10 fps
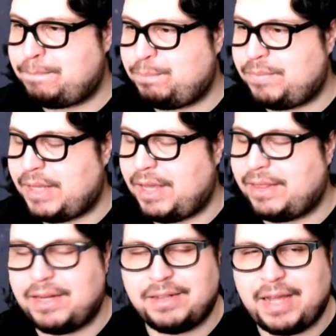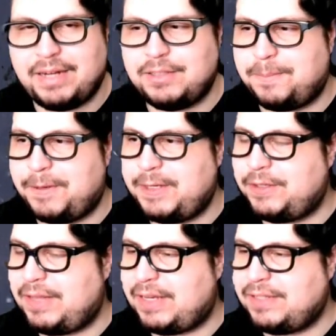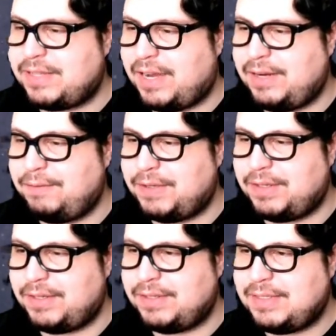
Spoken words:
Yeah, that is pretty good. That is kind of what